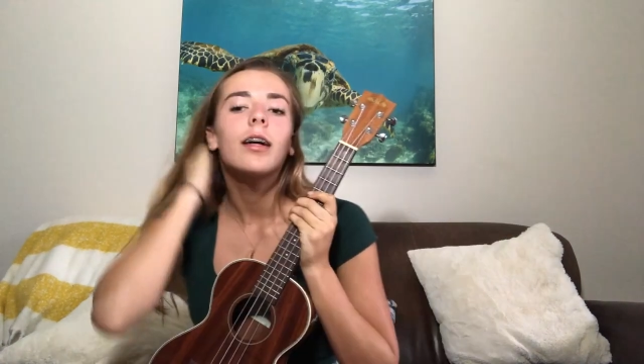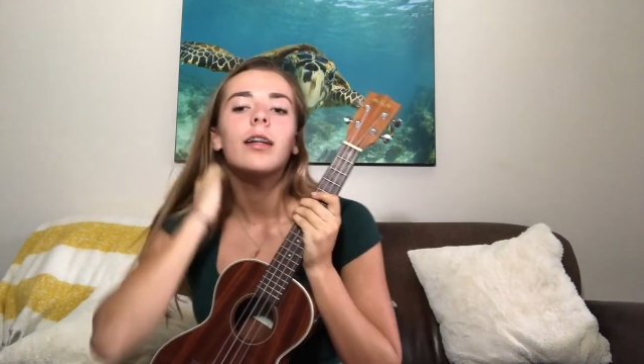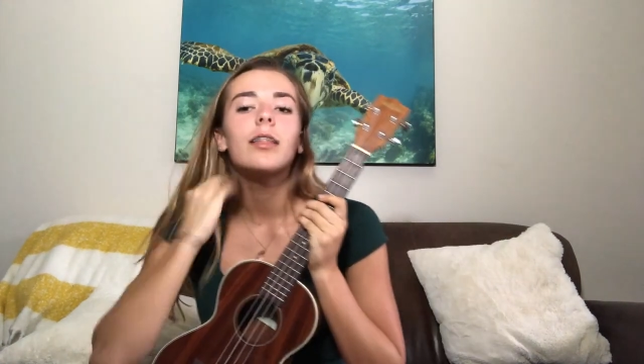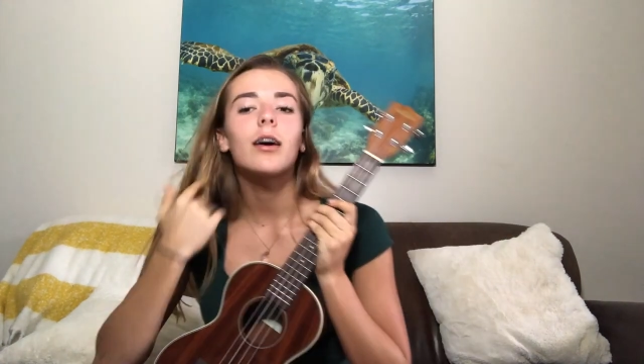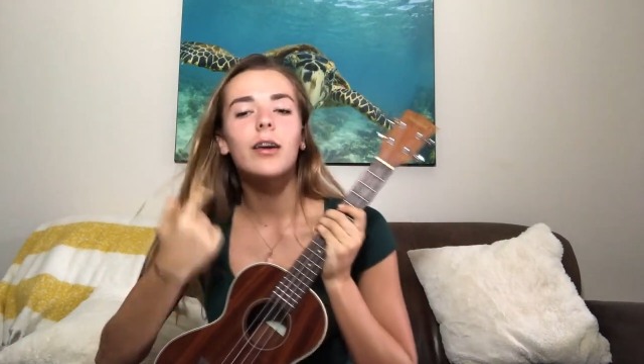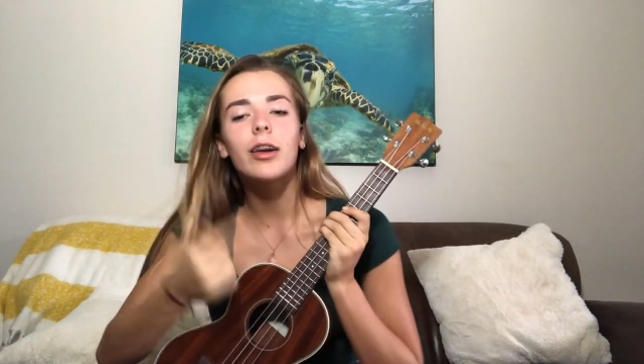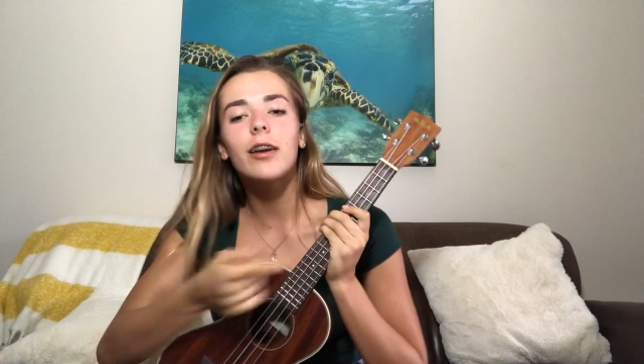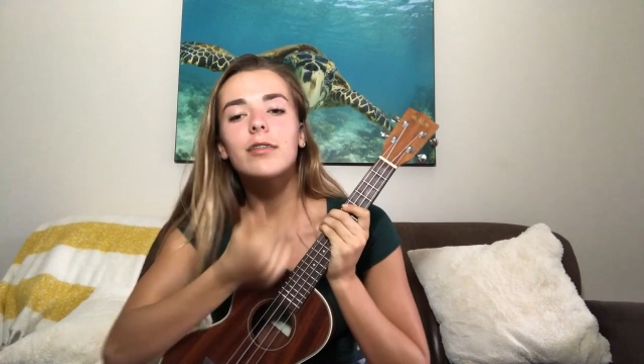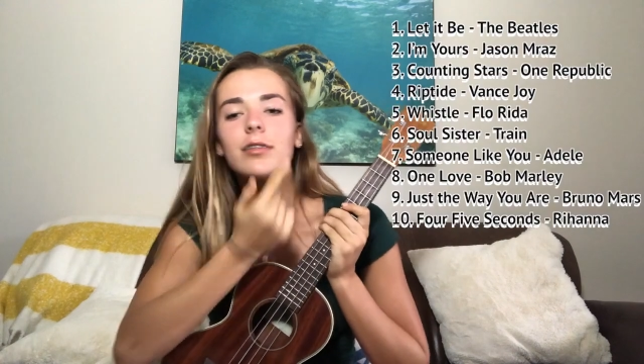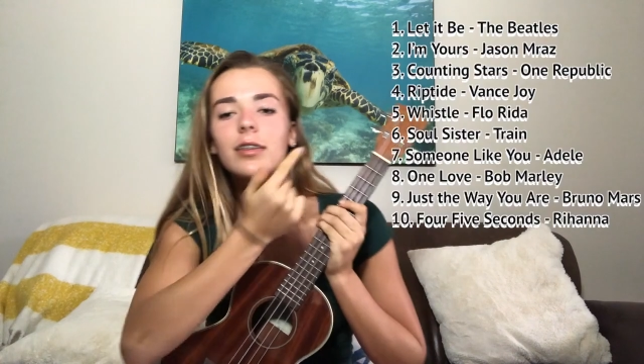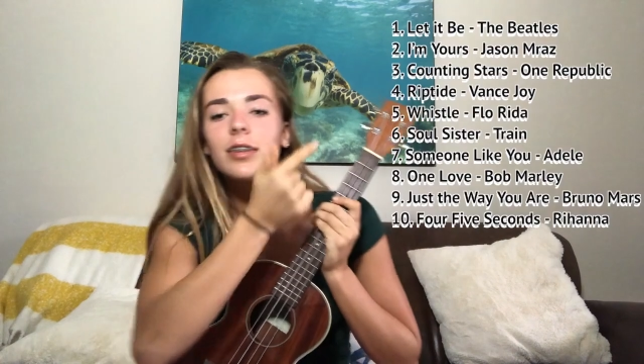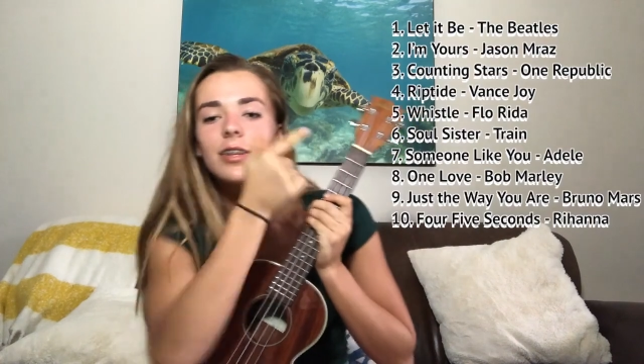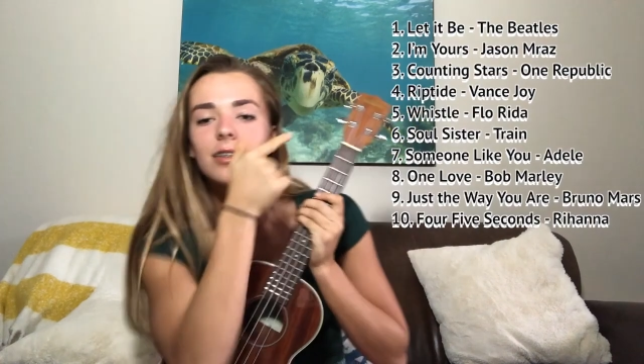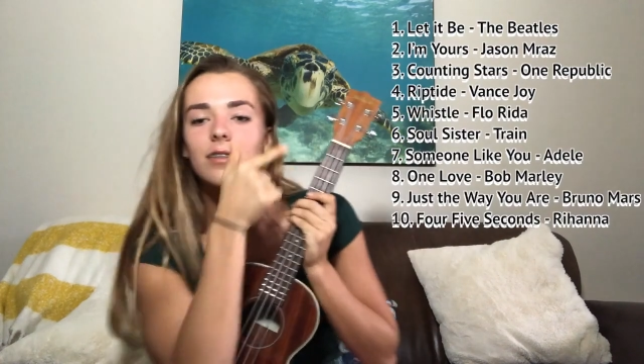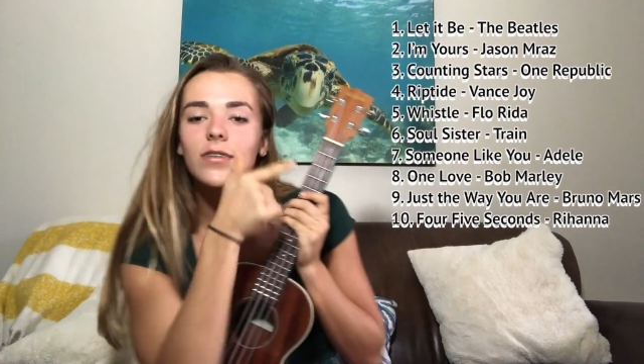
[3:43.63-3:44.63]
Now here's a
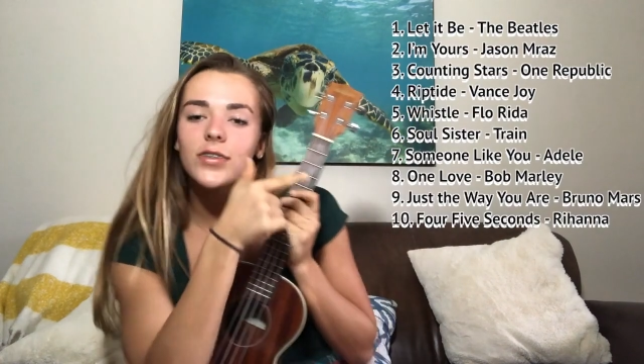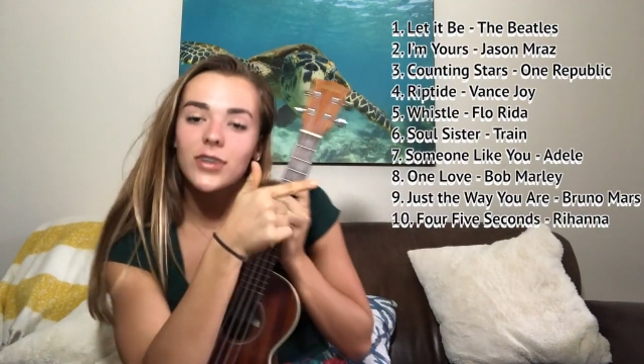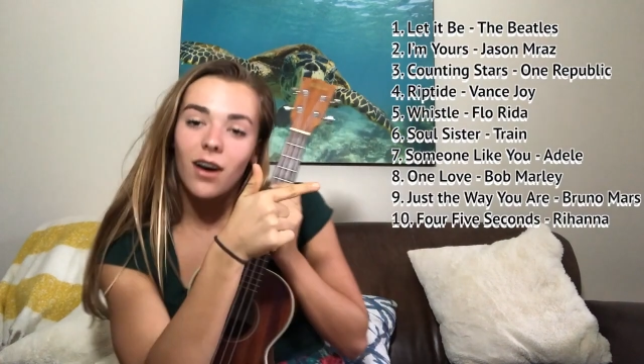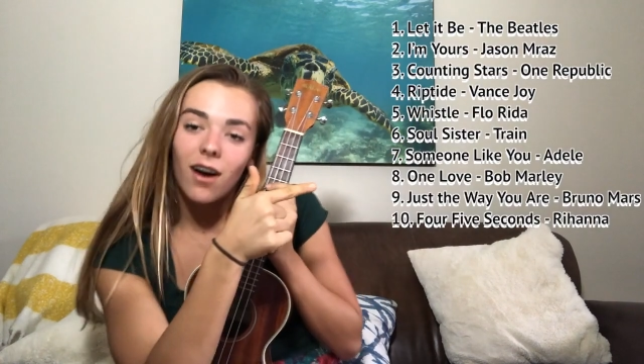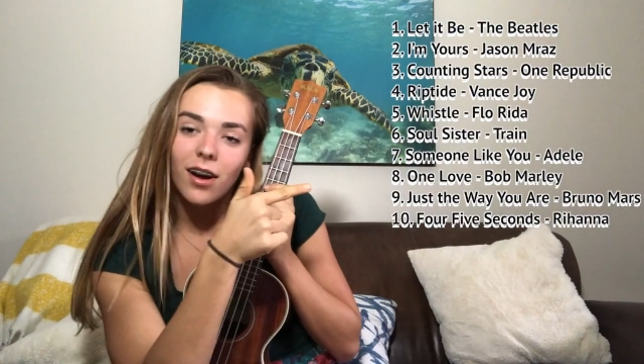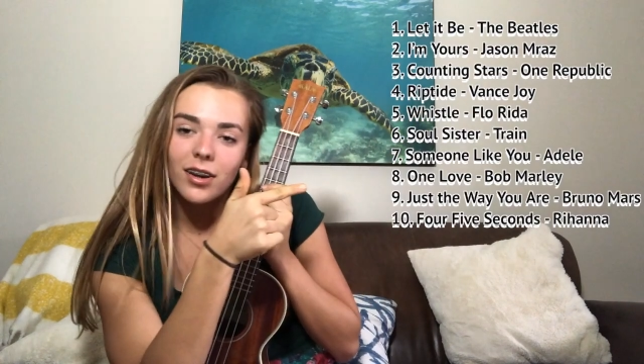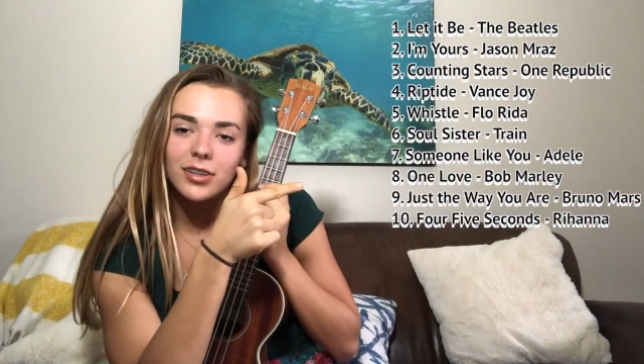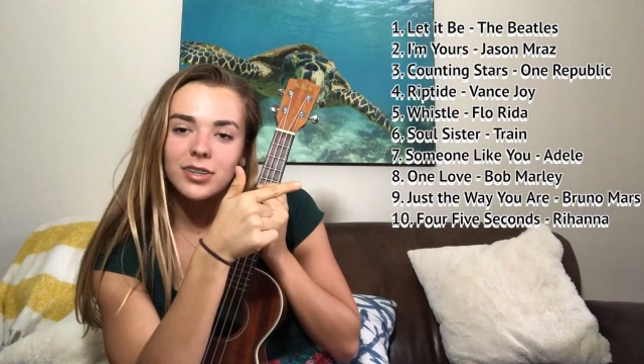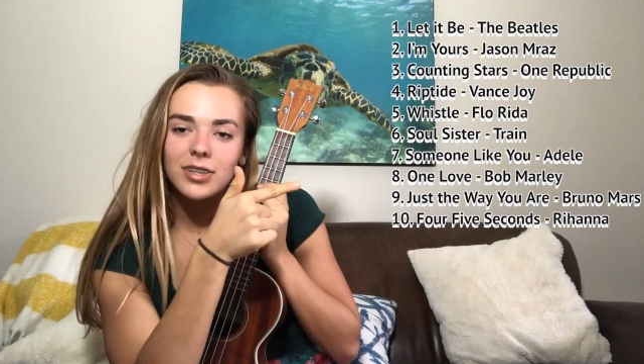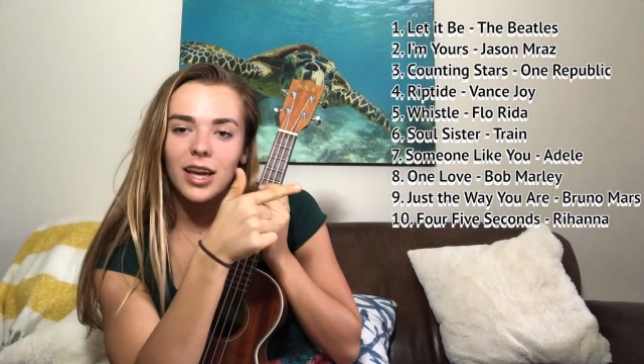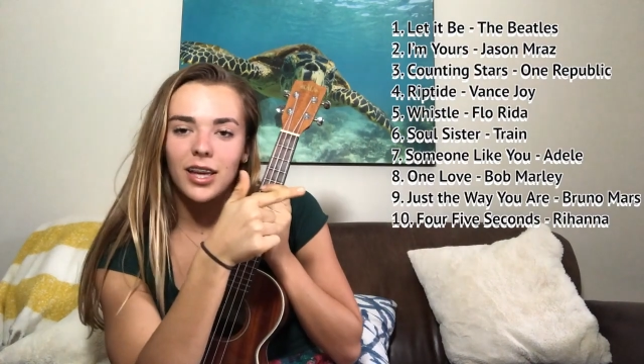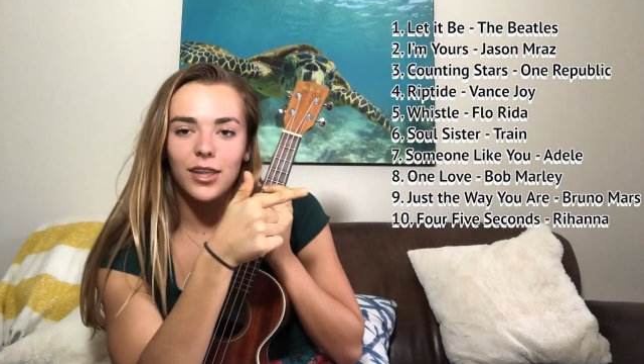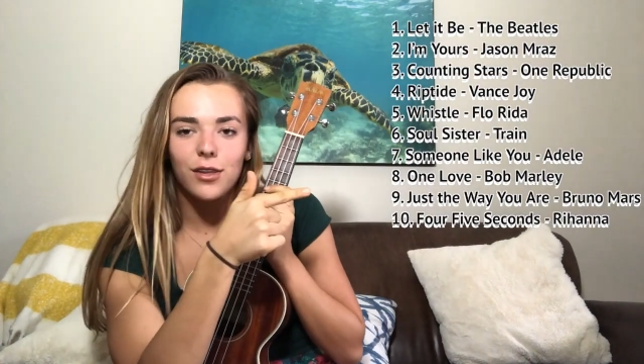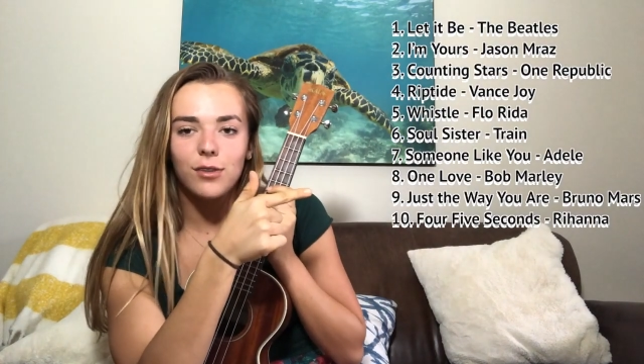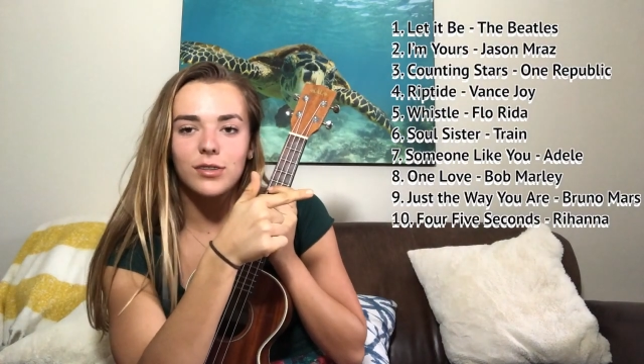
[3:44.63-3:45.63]
list of songs
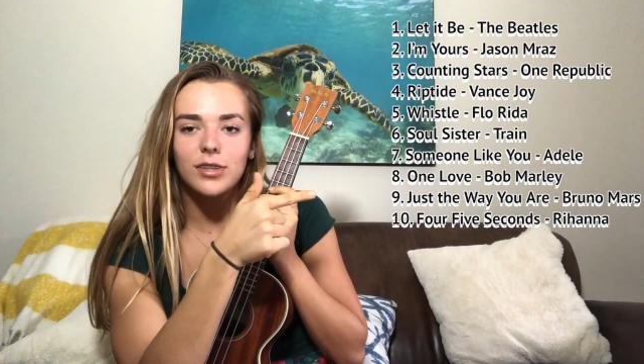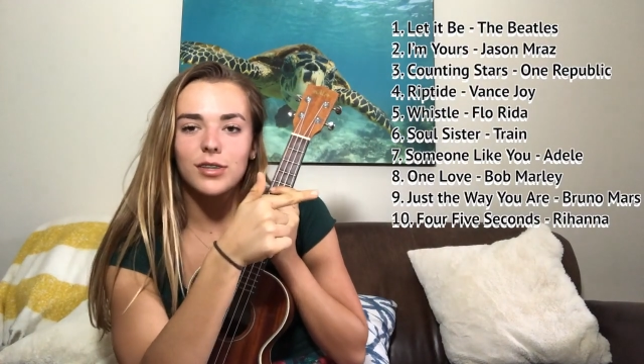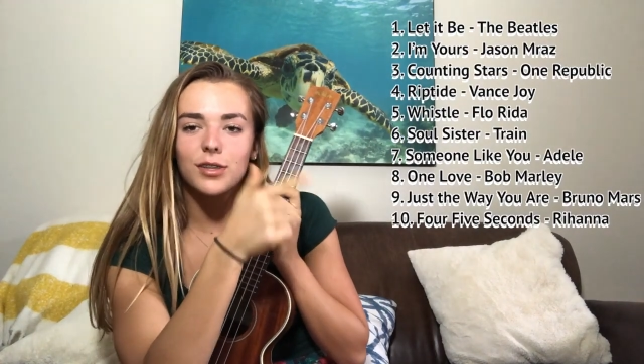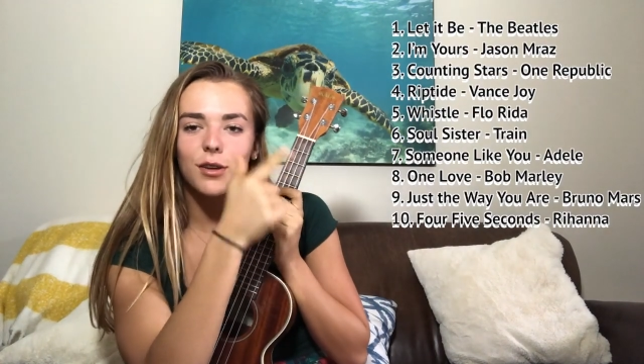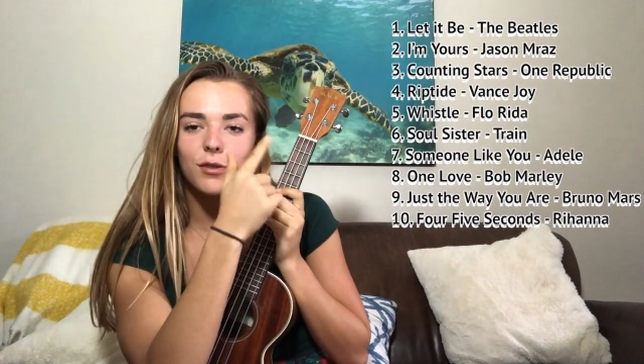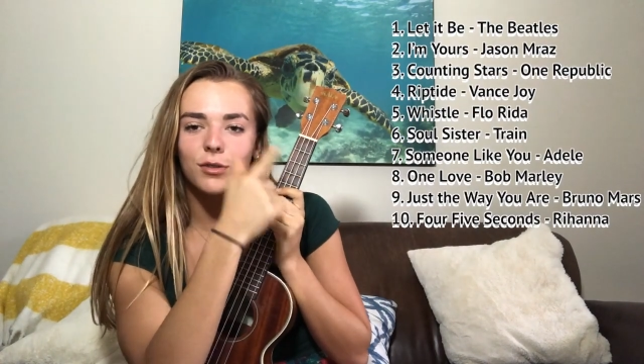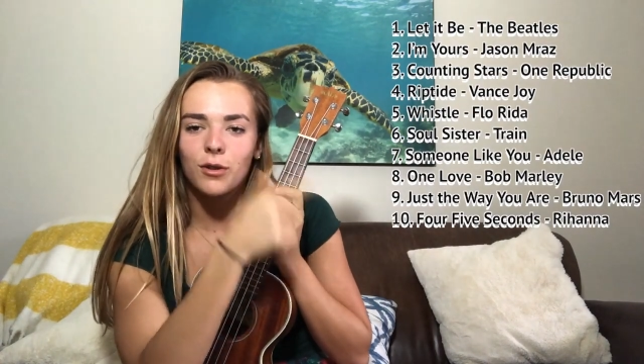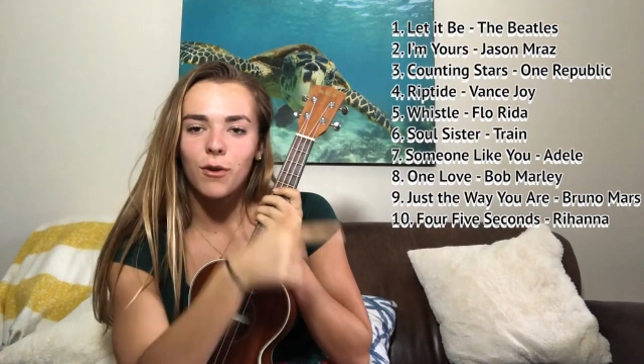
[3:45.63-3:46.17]
that uses those